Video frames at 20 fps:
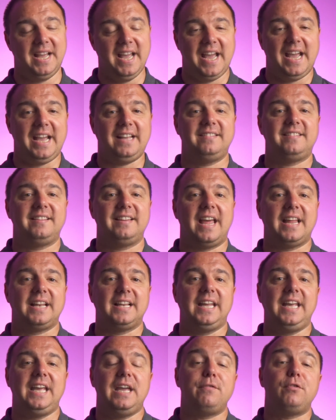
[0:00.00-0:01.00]

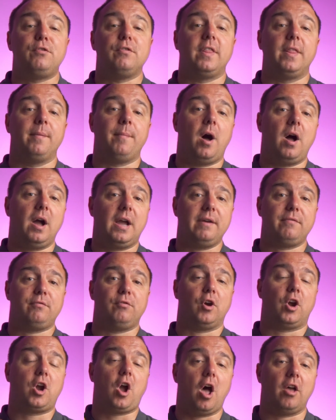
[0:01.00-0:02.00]
Incidentally, if you're in the market
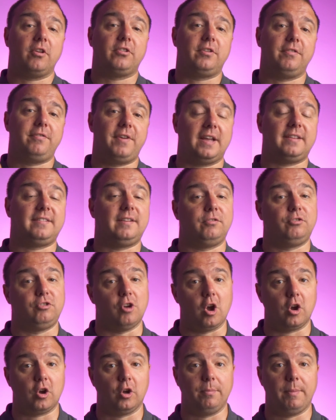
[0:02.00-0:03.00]
for a cost-effective
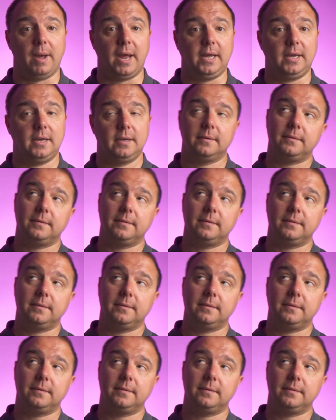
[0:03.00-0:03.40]
shotgun mic,